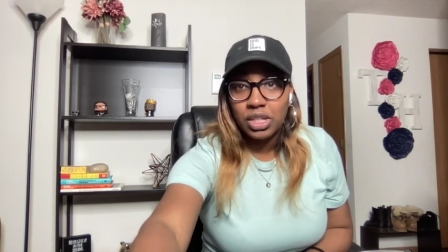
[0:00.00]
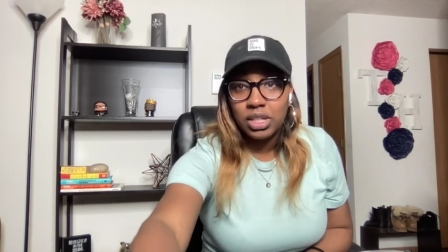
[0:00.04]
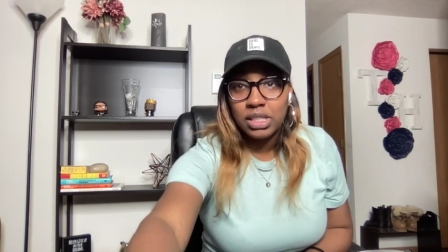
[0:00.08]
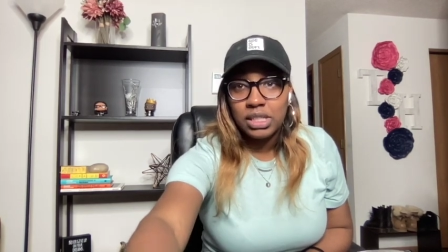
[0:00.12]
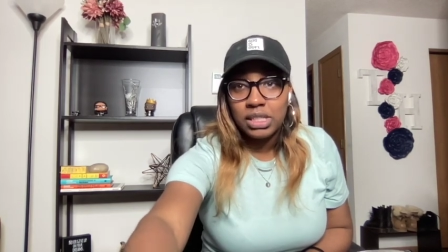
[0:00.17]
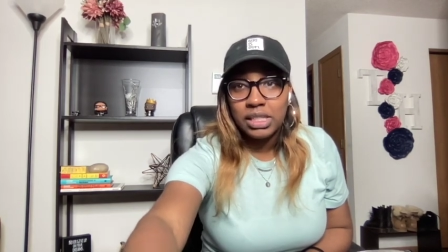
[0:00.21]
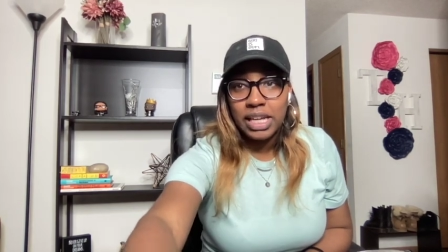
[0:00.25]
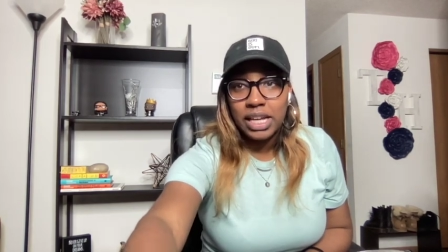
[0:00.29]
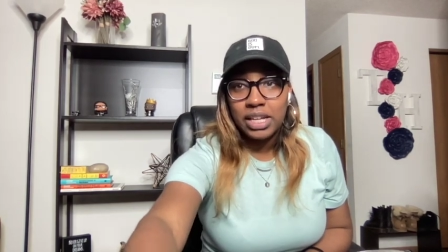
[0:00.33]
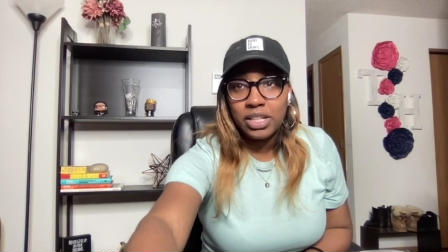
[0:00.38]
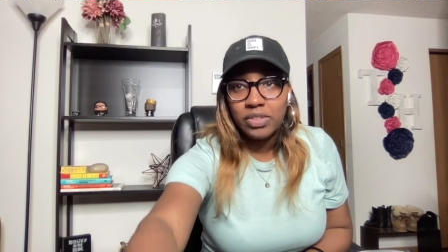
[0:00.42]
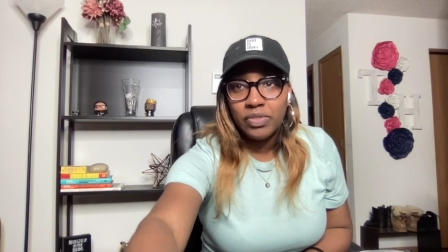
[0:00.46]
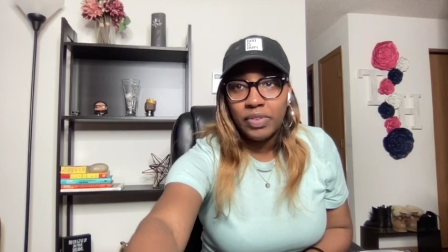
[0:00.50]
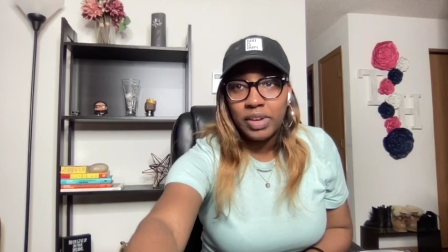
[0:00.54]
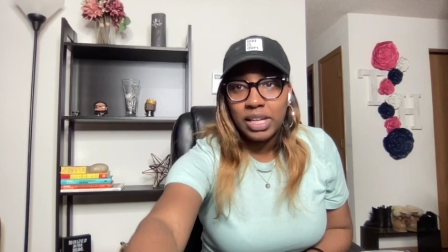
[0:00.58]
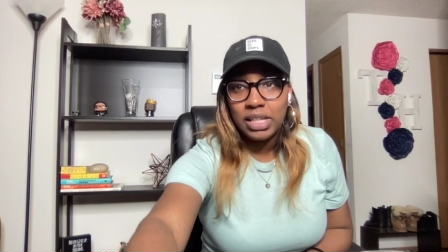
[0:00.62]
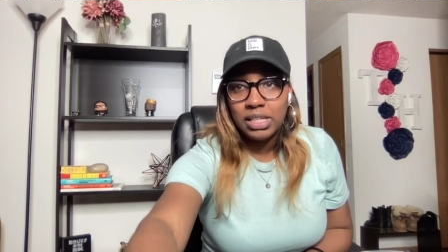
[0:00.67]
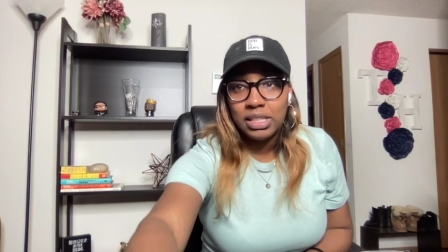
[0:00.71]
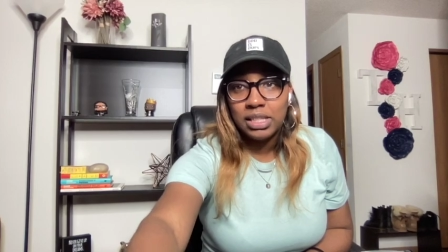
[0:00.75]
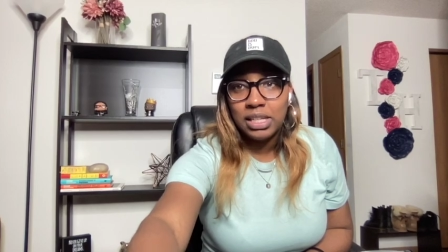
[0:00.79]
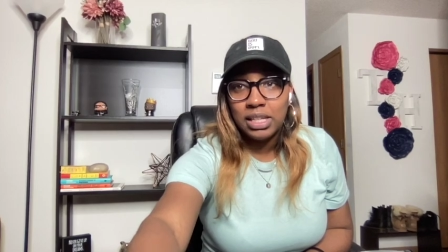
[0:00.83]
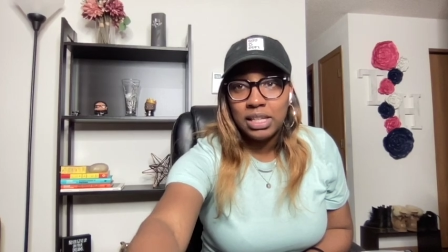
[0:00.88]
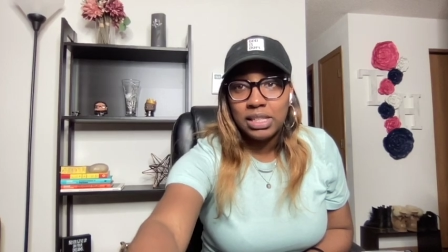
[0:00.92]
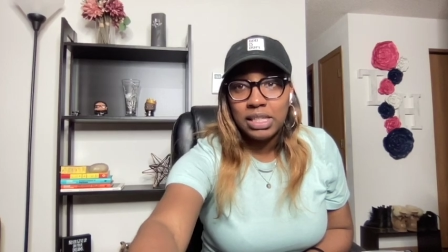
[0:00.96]
on Zach's
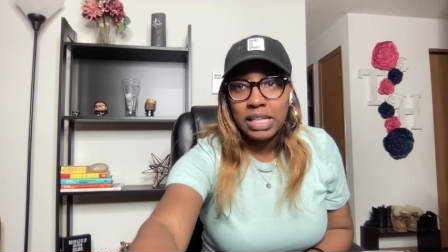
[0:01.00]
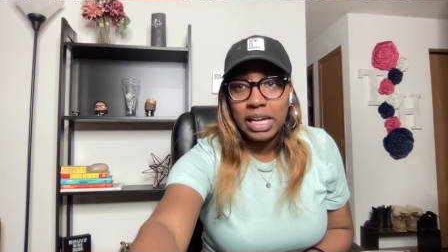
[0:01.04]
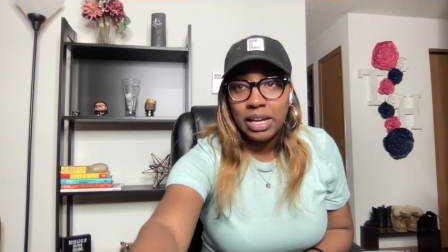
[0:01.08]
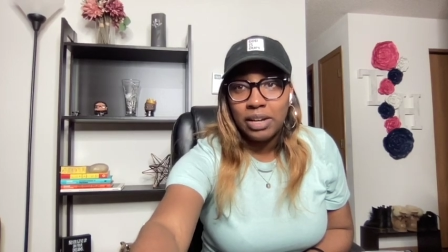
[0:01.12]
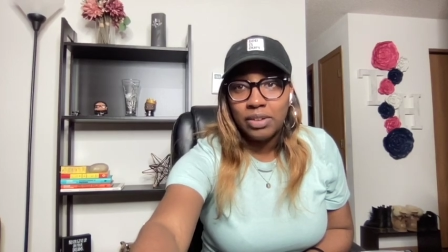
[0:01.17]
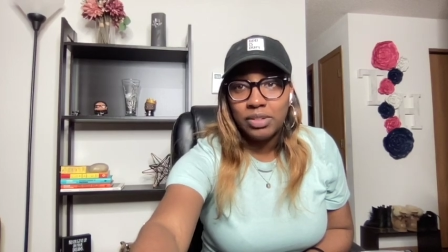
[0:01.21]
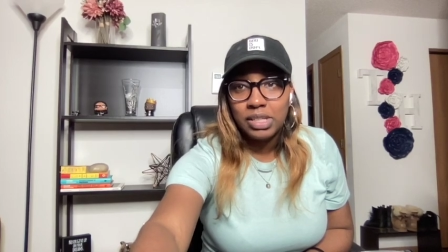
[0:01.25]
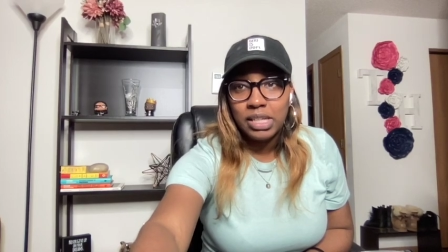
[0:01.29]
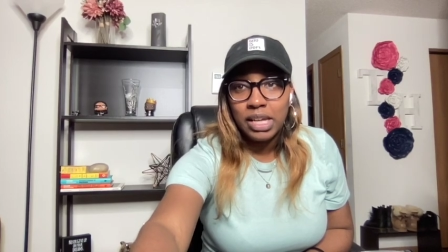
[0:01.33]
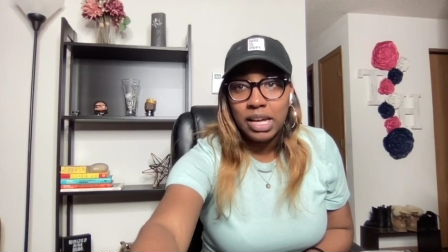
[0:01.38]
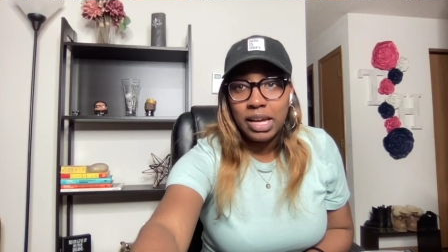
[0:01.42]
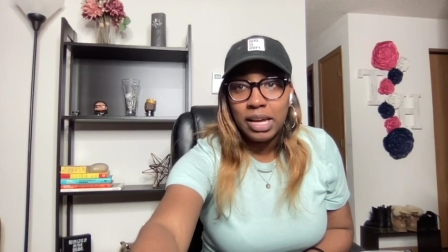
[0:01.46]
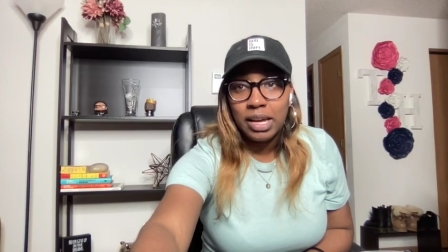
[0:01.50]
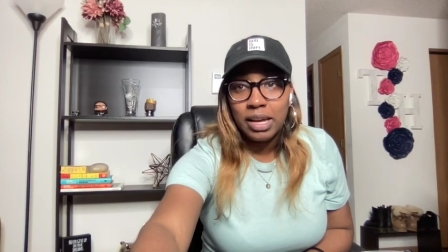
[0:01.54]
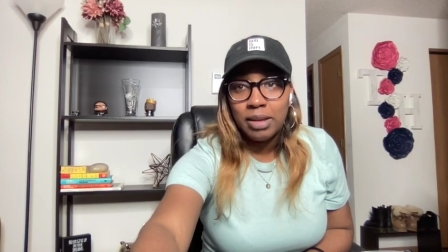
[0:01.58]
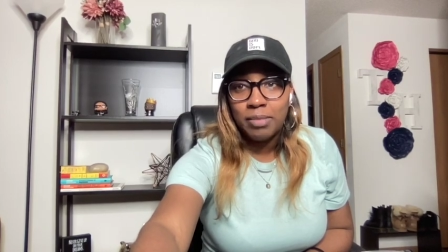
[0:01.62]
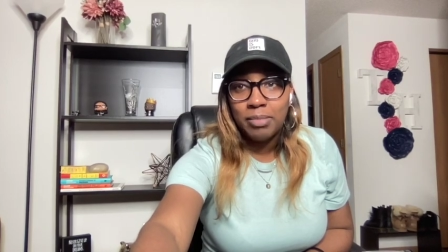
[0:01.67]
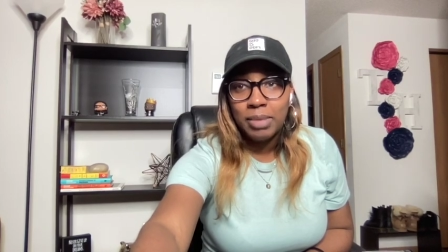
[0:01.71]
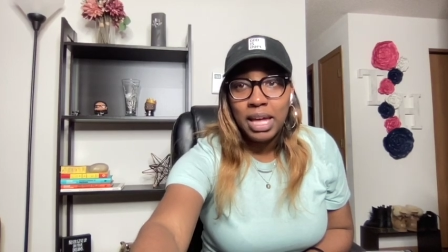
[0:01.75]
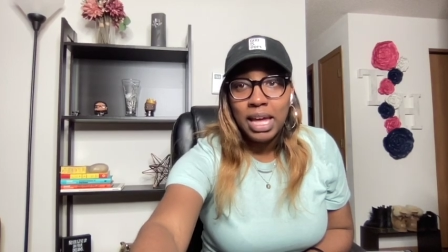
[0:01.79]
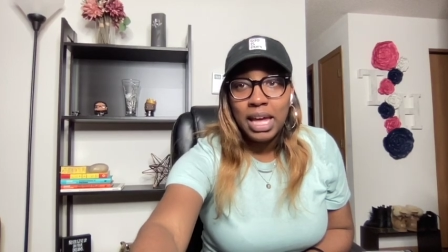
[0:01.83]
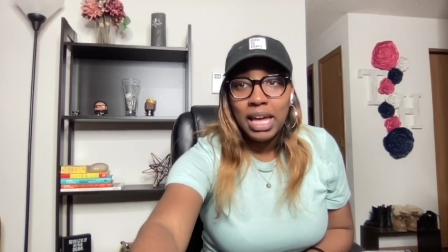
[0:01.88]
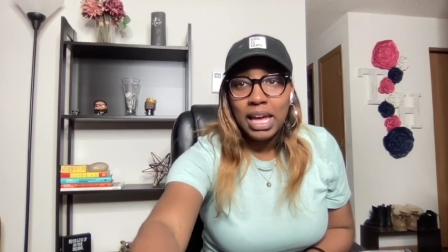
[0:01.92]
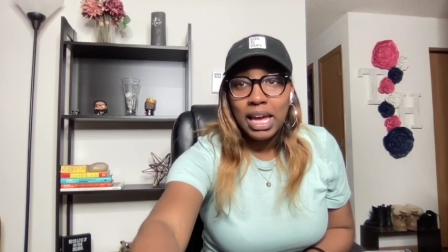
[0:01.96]
face the entire time.